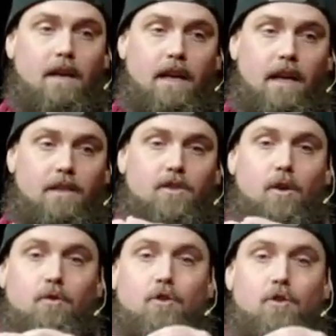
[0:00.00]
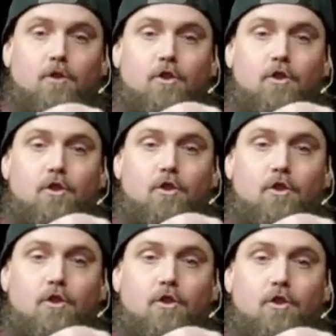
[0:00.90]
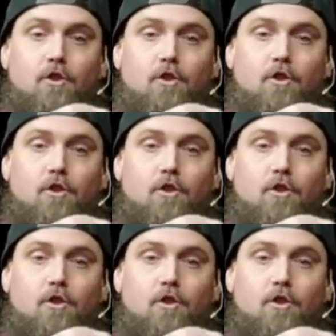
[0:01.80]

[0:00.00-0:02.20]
And so chapter 4, they send